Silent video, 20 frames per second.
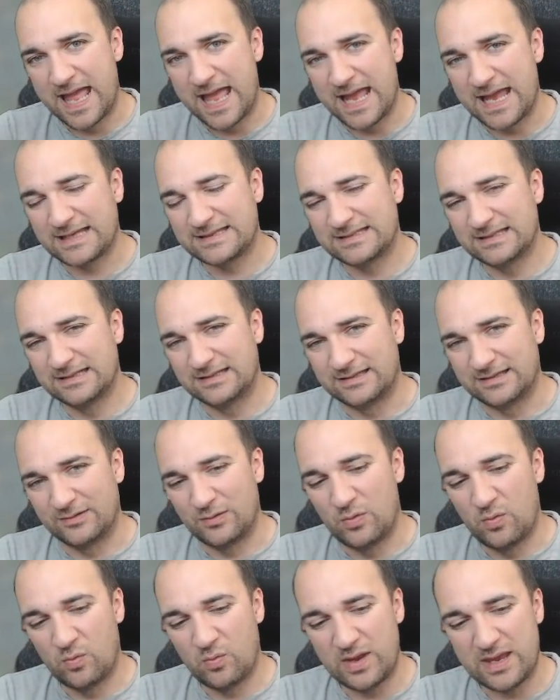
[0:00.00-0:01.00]
Excellent.
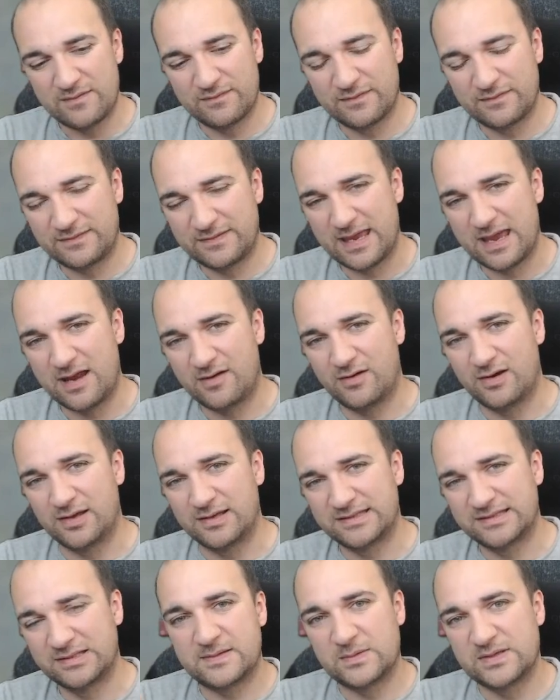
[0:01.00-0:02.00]
Wave of Terror.
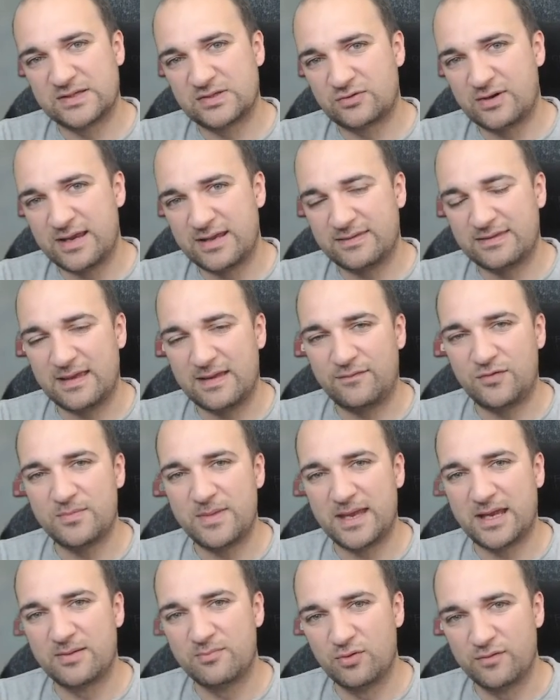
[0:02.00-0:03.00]
+1 strength if you
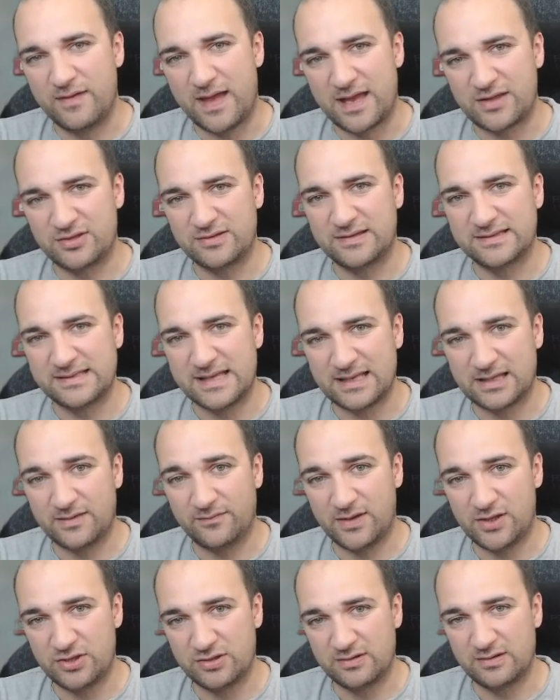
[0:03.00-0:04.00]
make a move action this
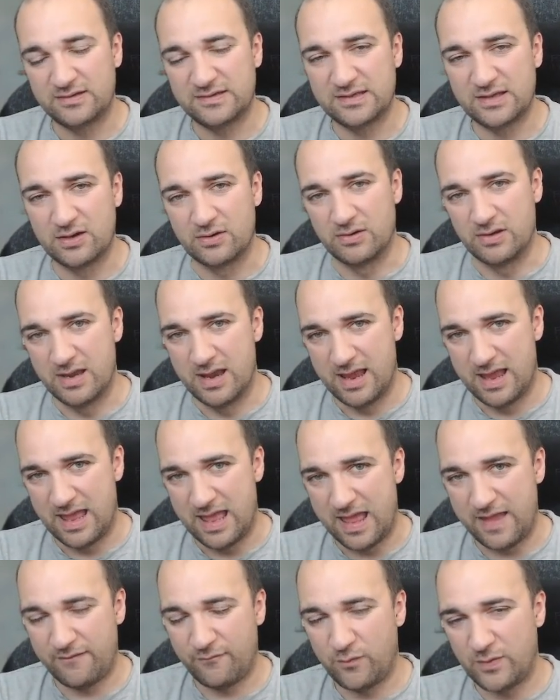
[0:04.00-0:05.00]
activation. So,
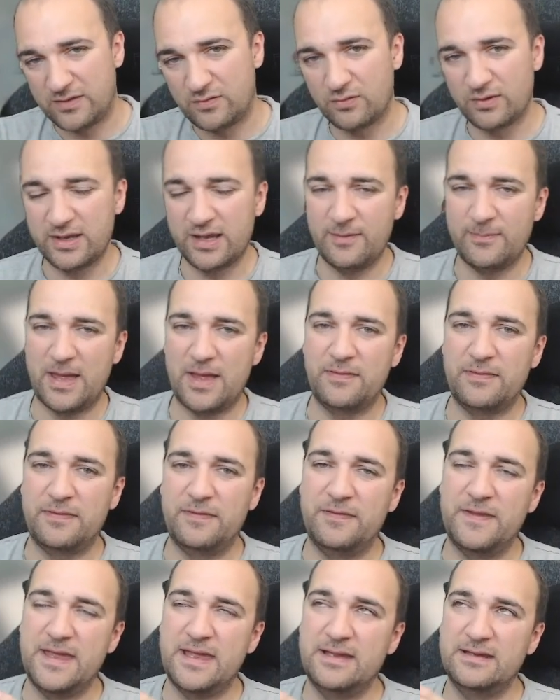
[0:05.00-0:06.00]
if we're talking about
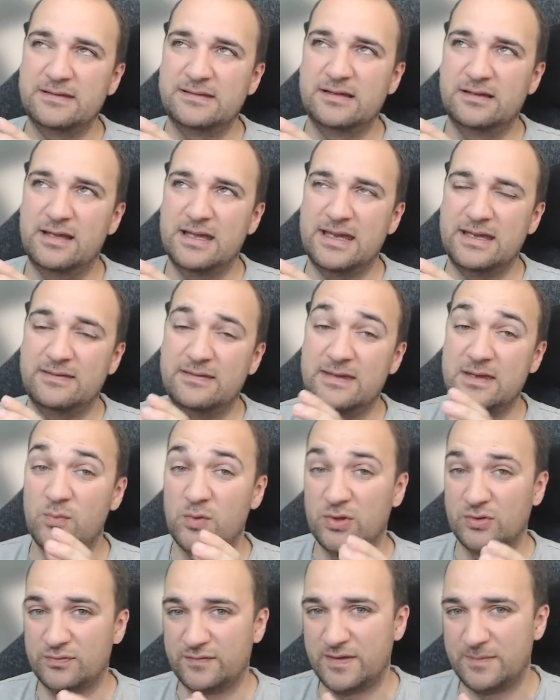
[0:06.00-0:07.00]
things like the
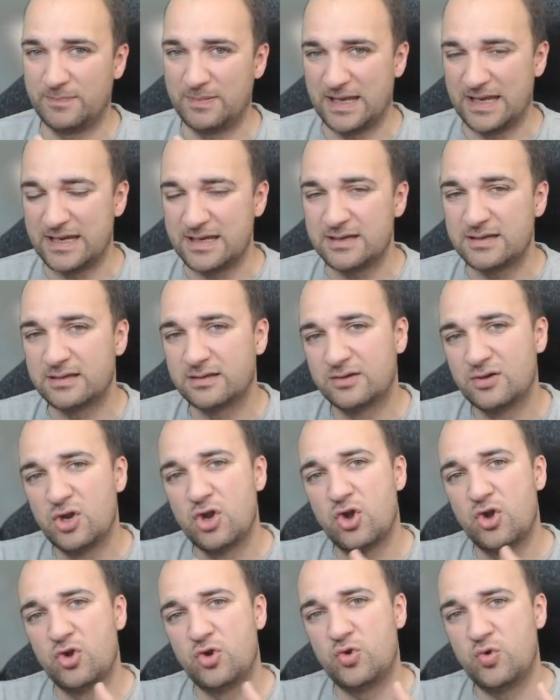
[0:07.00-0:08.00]
Ruler of the Blade,
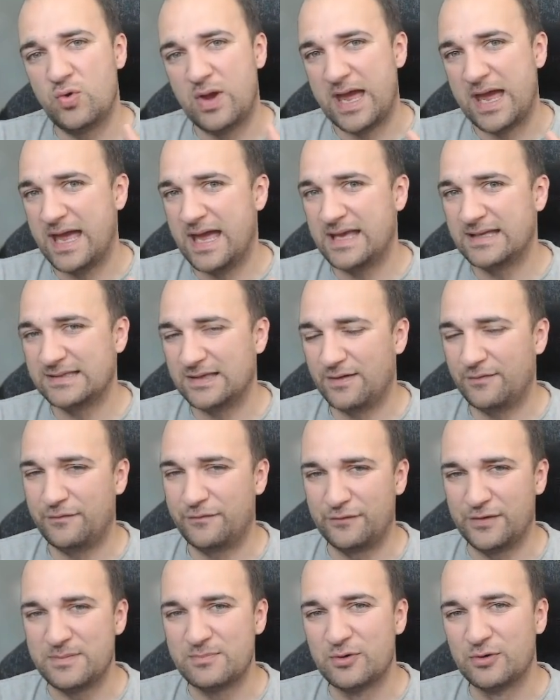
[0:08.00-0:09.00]
who has a
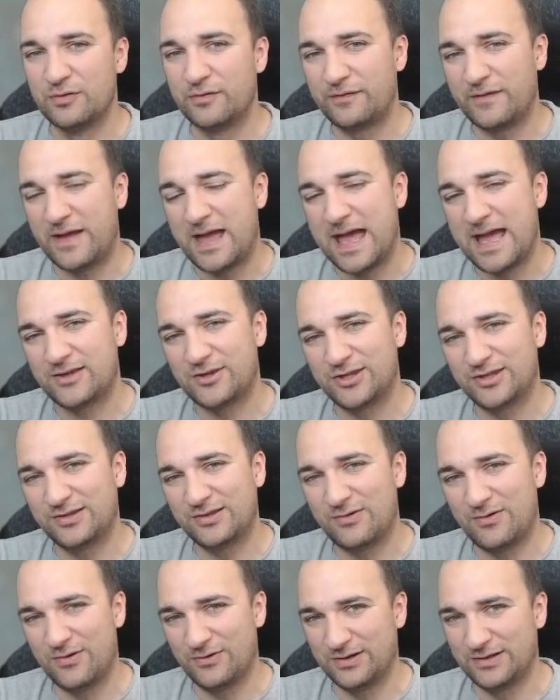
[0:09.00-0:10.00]
free move
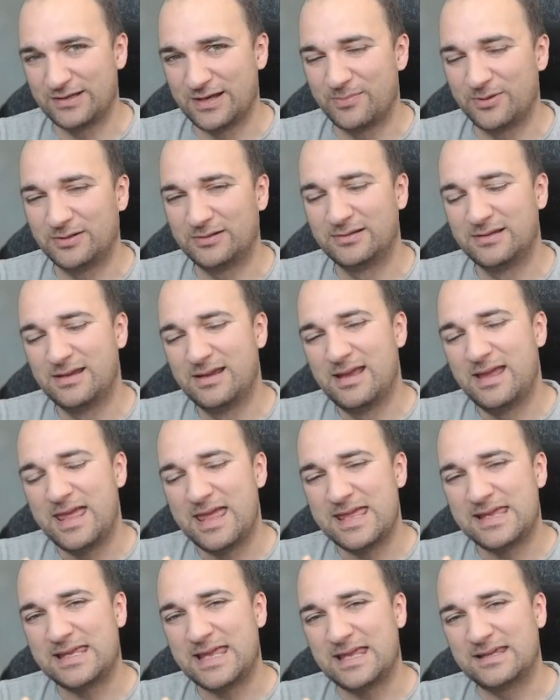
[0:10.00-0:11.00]
action on a double,
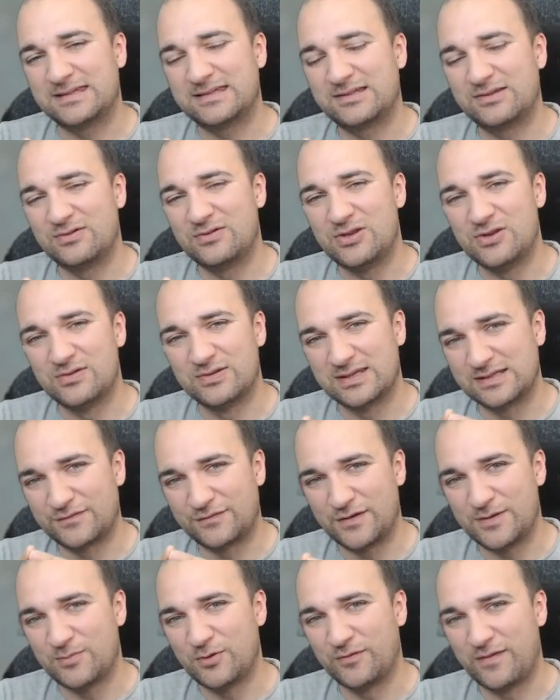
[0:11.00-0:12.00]
it gets to use its
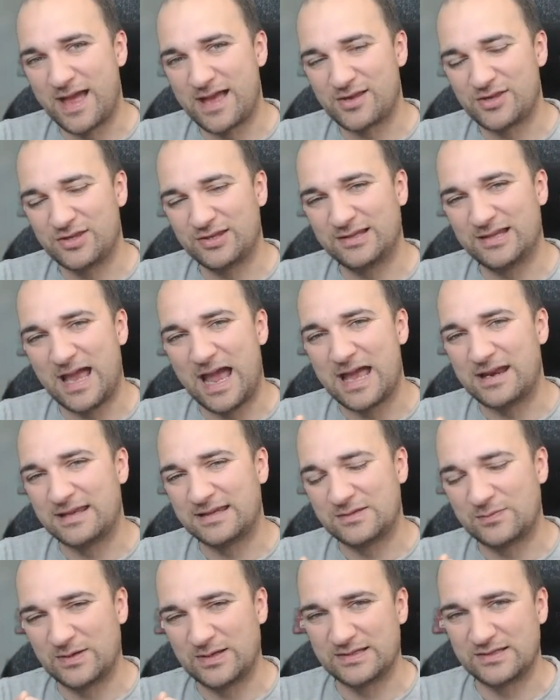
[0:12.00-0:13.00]
free move action and
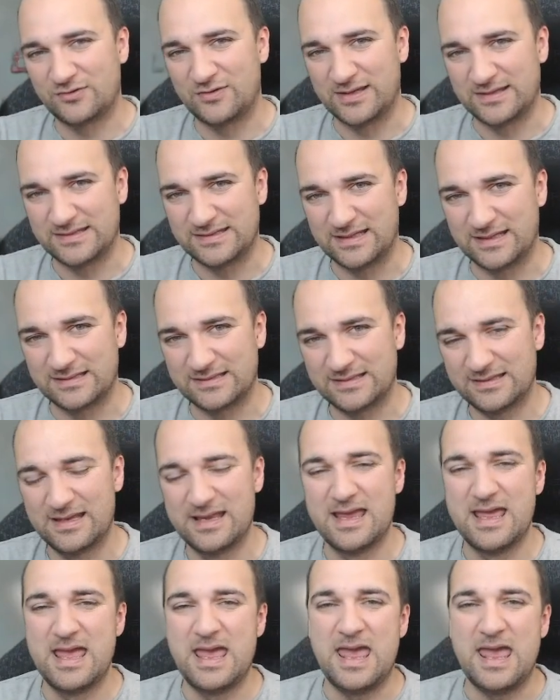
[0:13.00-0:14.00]
then swing a strength 6.
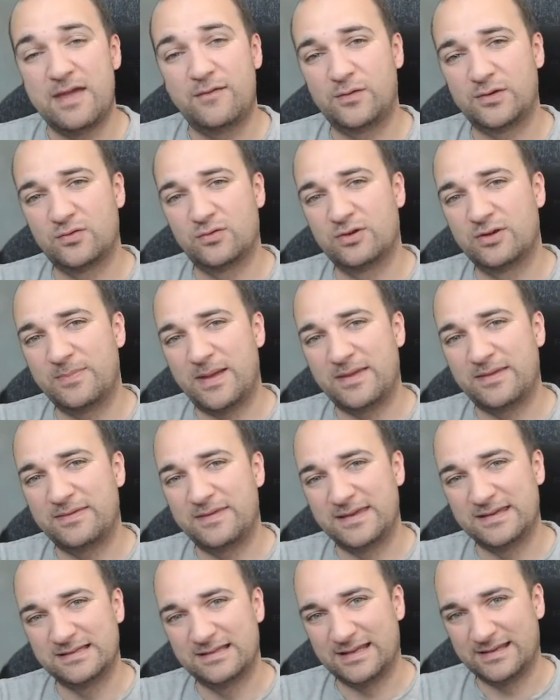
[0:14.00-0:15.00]
If we're talking about
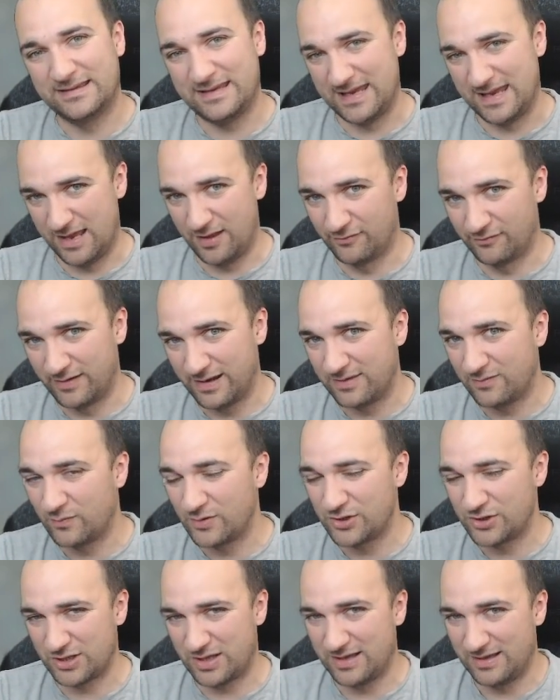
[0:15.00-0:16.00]
things like the Hellwraith,
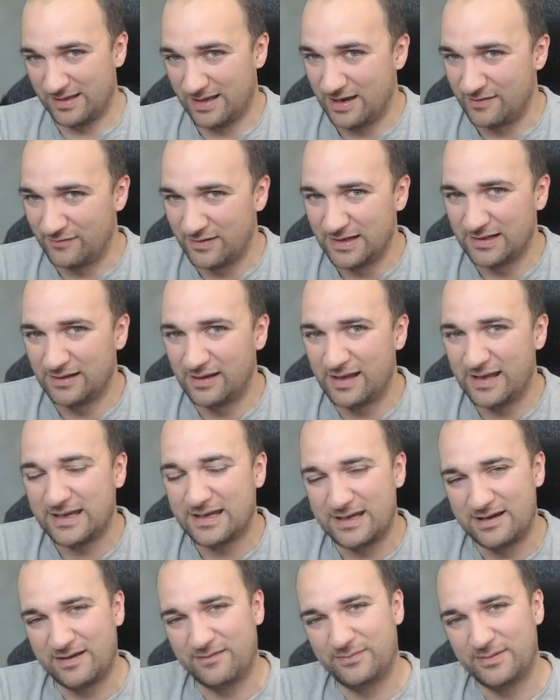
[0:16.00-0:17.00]
which I really
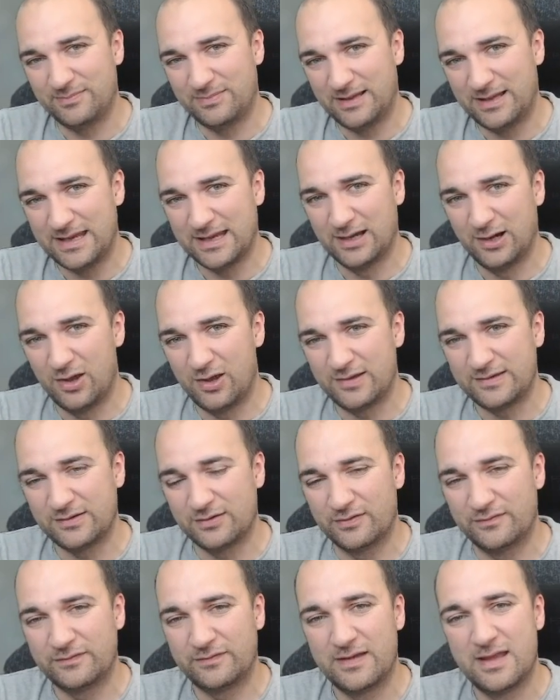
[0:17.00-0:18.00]
like and I've been playing a lot
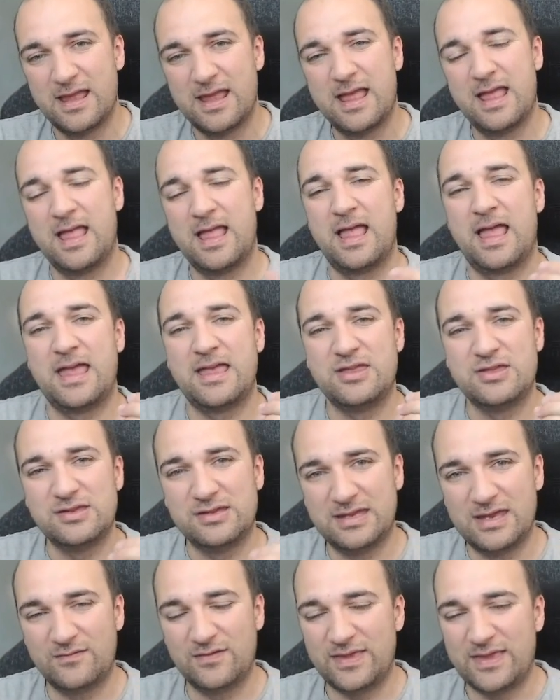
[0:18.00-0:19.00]
of,
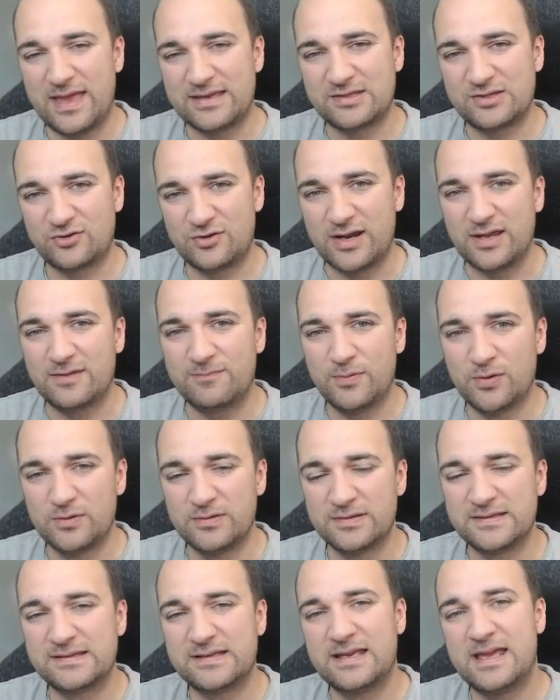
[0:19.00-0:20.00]
you give it that strength
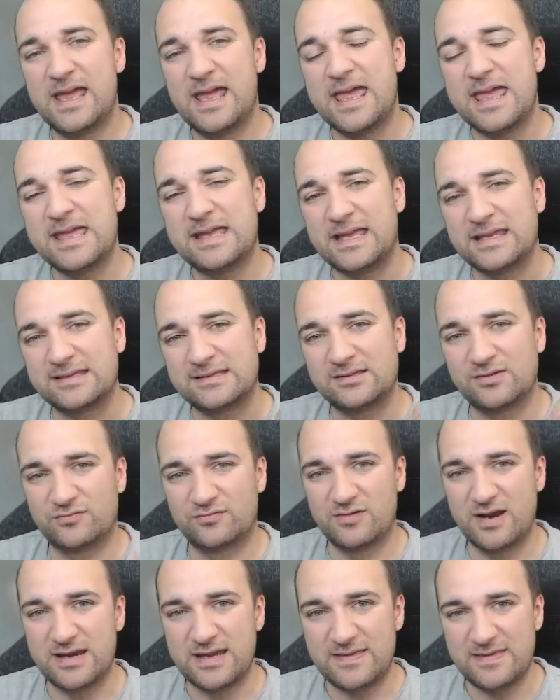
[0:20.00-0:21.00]
boost, it gets to
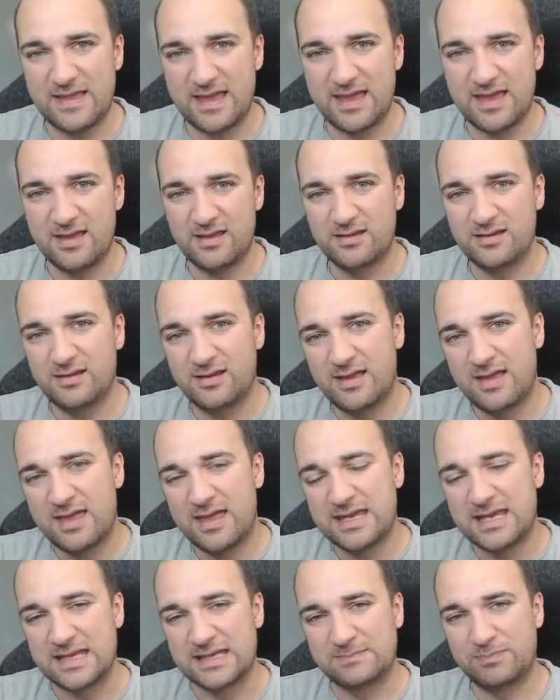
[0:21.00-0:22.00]
run in there,
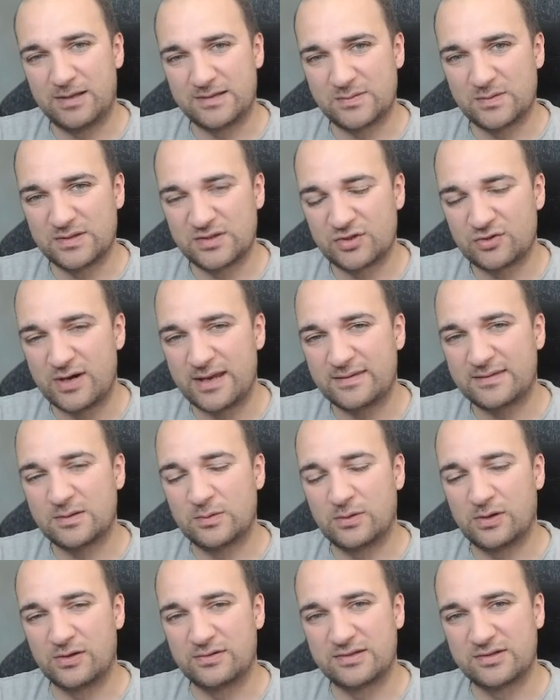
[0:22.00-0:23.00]
gets +1 strength, so
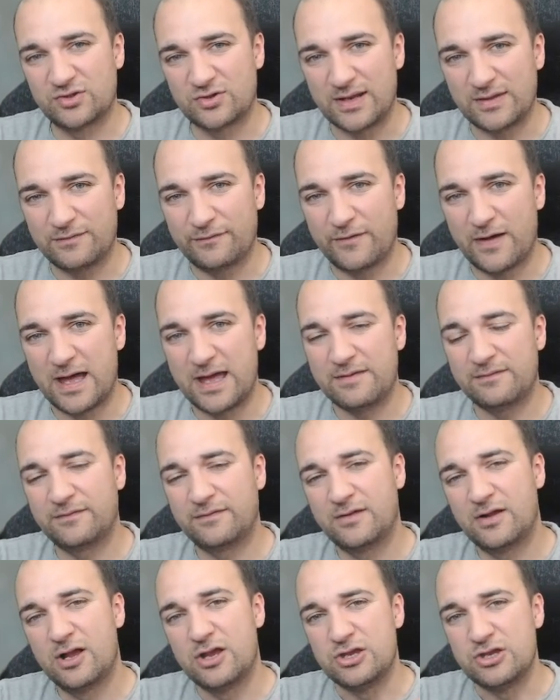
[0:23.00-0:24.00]
it will go to strength 5.